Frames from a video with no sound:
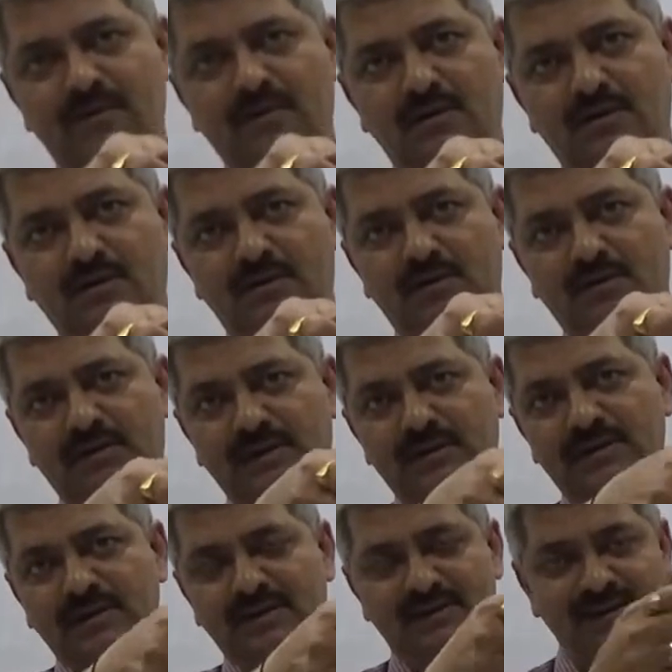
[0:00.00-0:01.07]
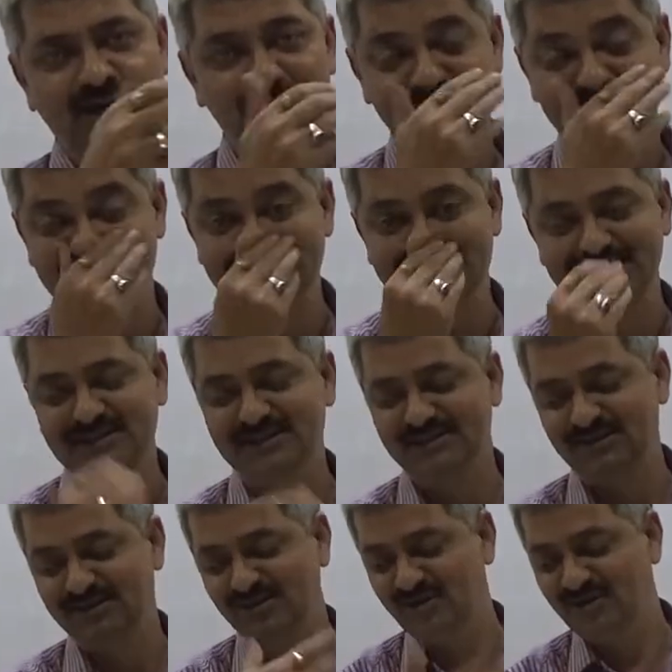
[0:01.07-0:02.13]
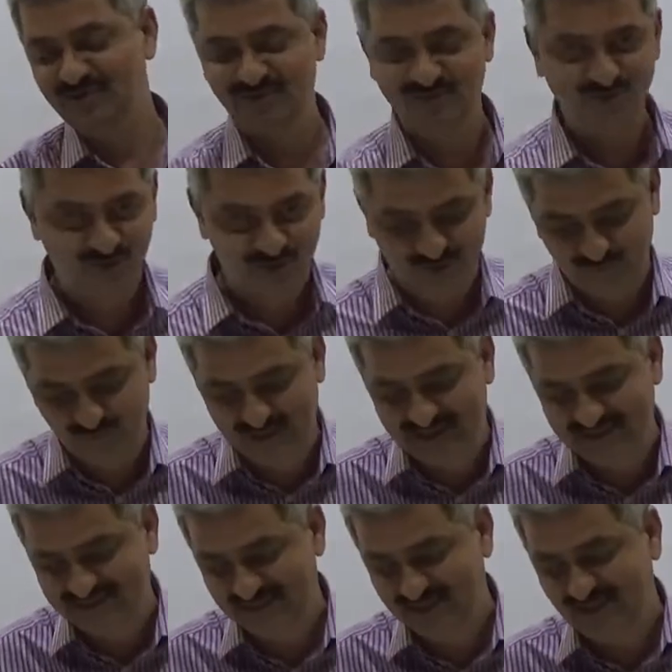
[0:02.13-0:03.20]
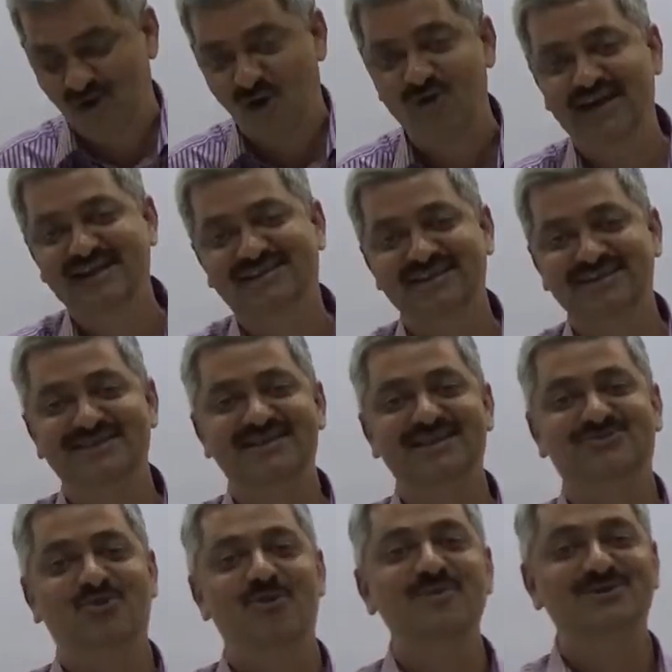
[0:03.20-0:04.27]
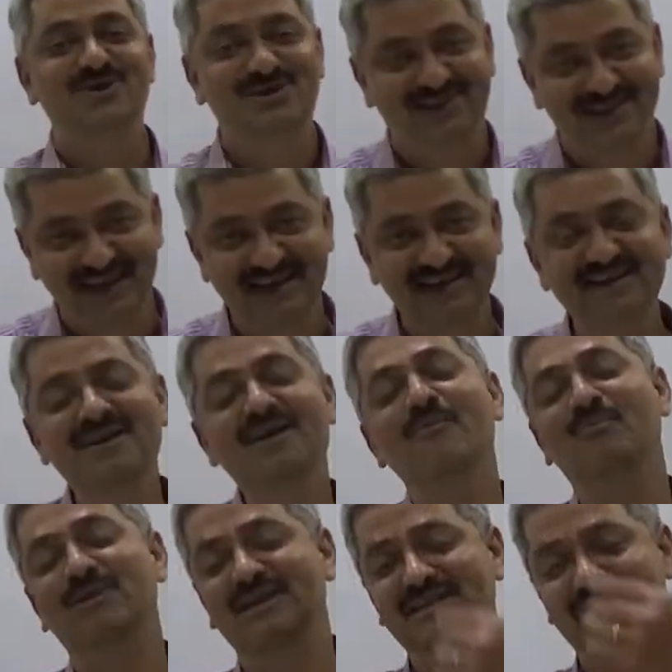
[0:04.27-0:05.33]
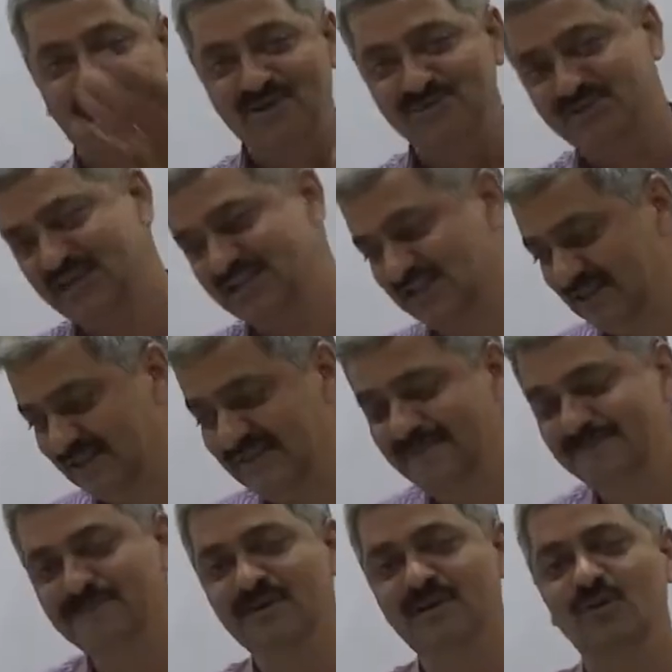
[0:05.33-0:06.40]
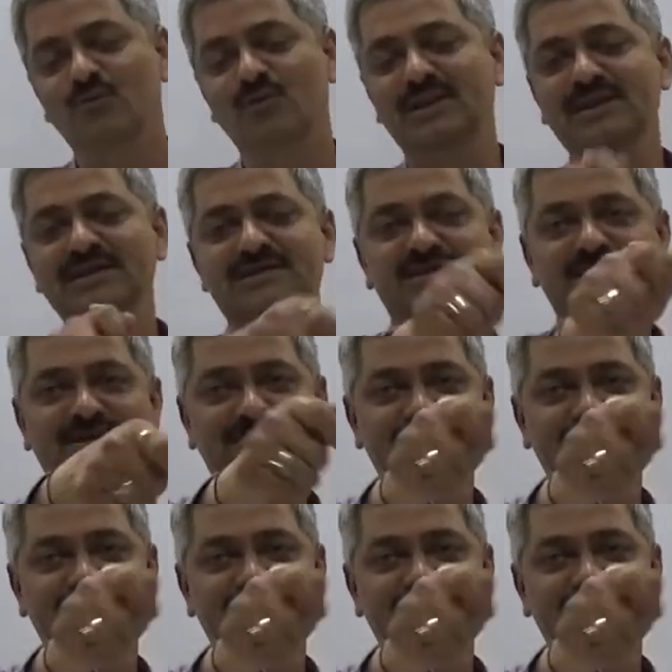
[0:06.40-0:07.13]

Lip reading: the, now since it is what we can say recorded session, that scope is not there, but in a live session one is